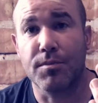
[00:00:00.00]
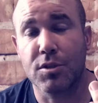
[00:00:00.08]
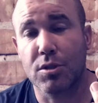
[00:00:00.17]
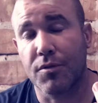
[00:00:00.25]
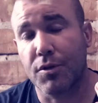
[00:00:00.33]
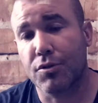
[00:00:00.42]

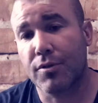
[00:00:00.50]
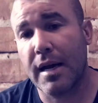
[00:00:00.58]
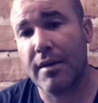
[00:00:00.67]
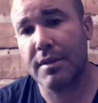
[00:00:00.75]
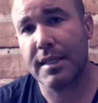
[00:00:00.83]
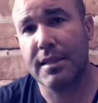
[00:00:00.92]
So if you're
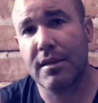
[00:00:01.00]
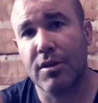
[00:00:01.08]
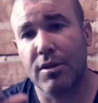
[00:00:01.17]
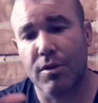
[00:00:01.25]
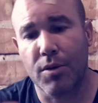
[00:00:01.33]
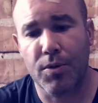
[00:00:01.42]
traveling,
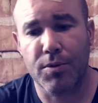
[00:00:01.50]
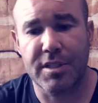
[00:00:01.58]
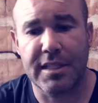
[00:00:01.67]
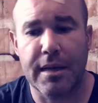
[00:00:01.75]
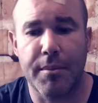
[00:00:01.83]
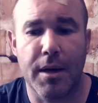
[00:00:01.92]
their
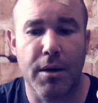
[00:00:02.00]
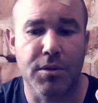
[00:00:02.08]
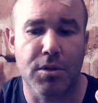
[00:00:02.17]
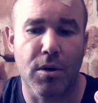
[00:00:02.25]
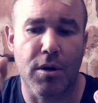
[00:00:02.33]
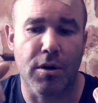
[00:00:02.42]
thirteen M
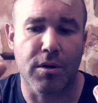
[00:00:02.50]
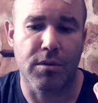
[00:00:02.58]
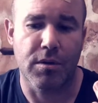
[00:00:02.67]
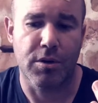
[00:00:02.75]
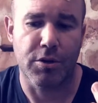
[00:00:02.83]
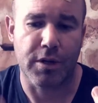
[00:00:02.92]
Ls are
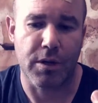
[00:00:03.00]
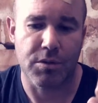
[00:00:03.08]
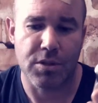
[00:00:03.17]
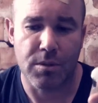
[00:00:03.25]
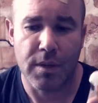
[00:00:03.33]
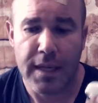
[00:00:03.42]
your
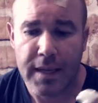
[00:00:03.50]
go-to.